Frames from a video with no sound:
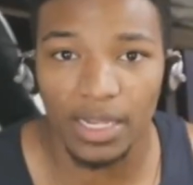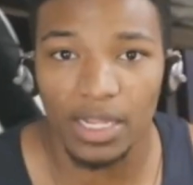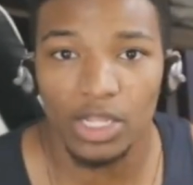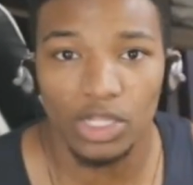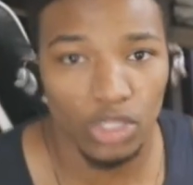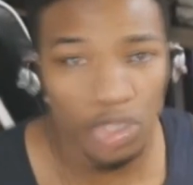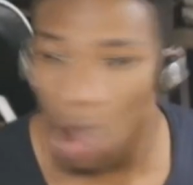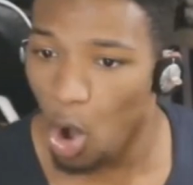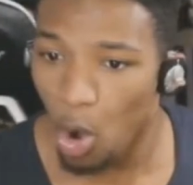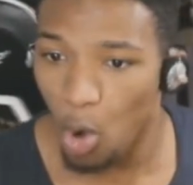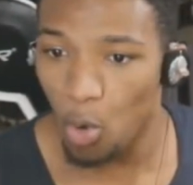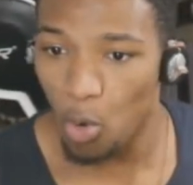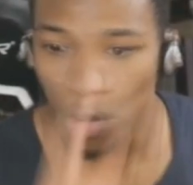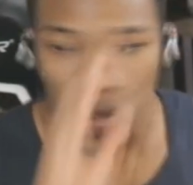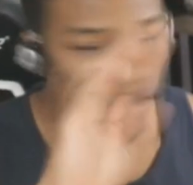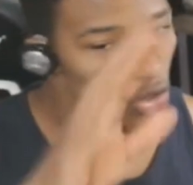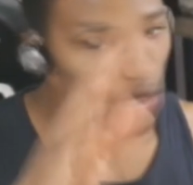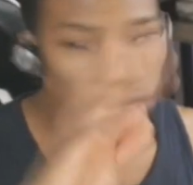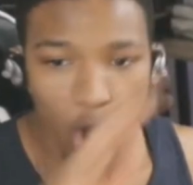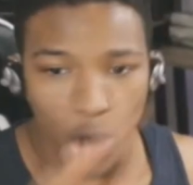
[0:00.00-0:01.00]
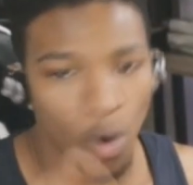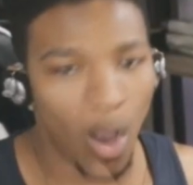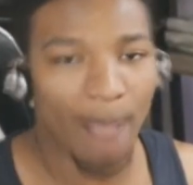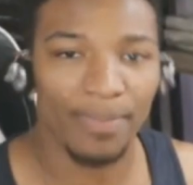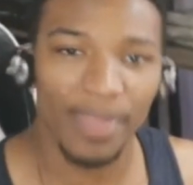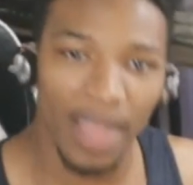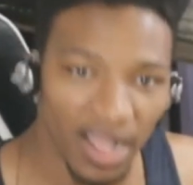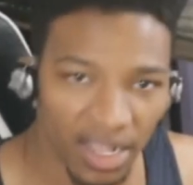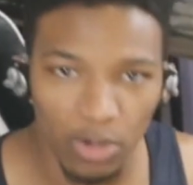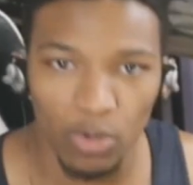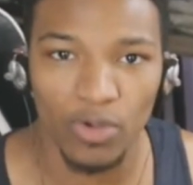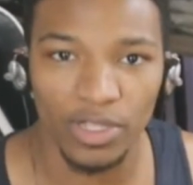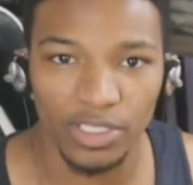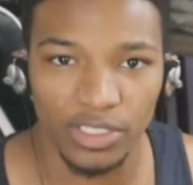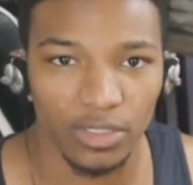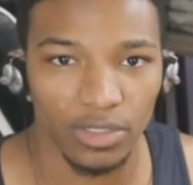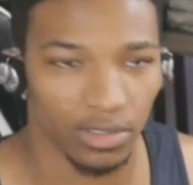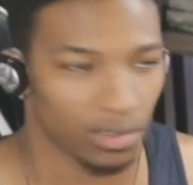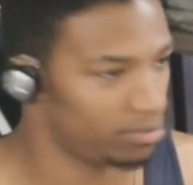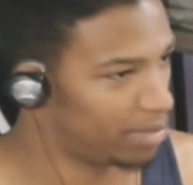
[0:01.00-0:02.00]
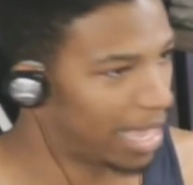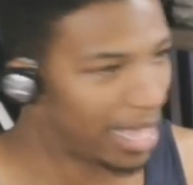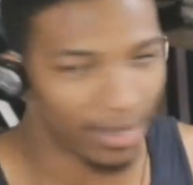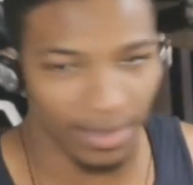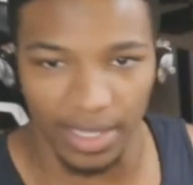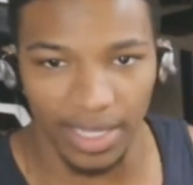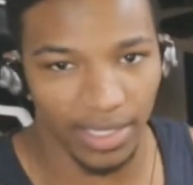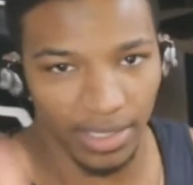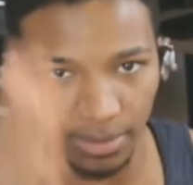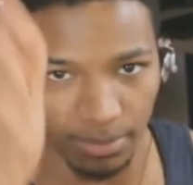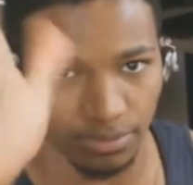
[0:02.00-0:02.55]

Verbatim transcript: it. No, no, I'm not going to L.A.